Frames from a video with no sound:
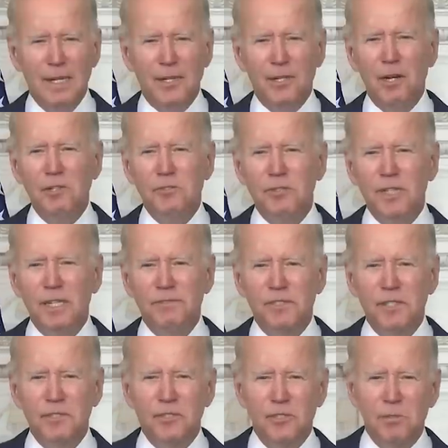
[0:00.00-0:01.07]
It also gives
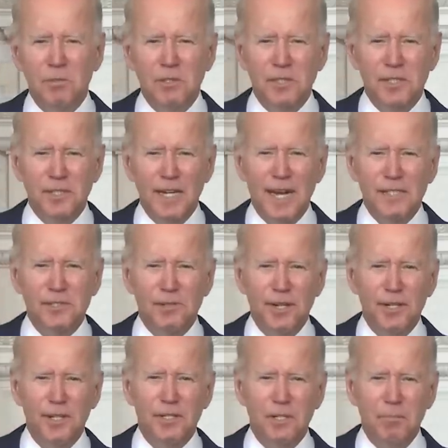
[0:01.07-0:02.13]
consumers a tax
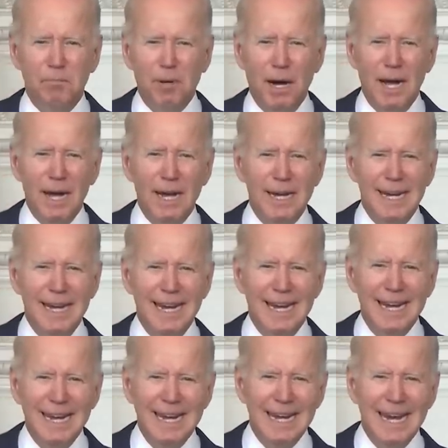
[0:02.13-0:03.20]
credit to buy
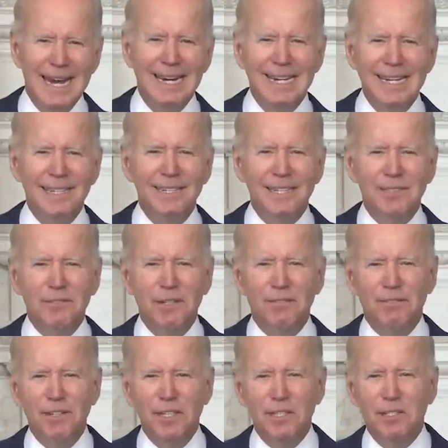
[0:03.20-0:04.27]
any electric
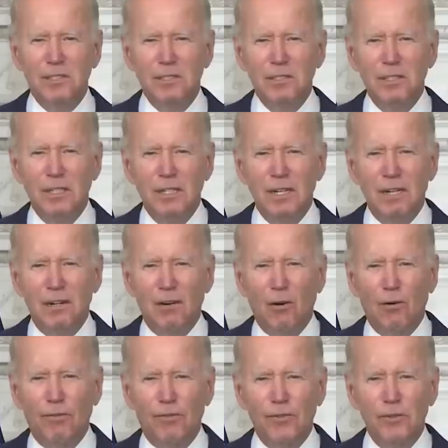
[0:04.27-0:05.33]
vehicle
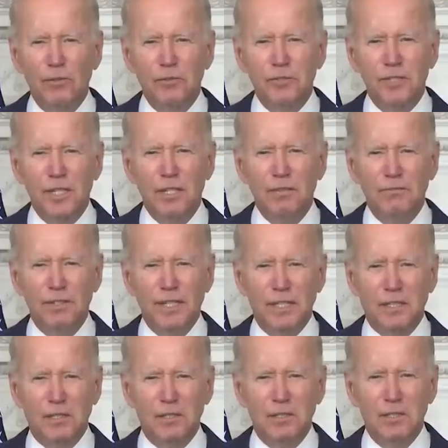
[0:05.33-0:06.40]
or fuel cell
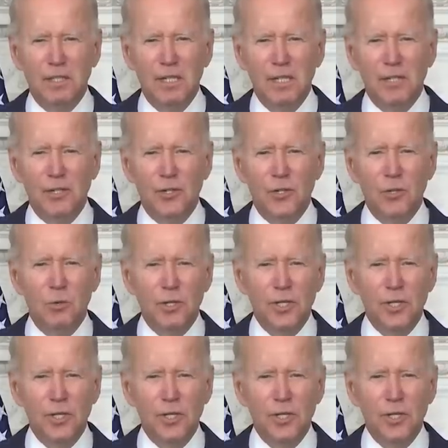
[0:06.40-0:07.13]
vehicle, new or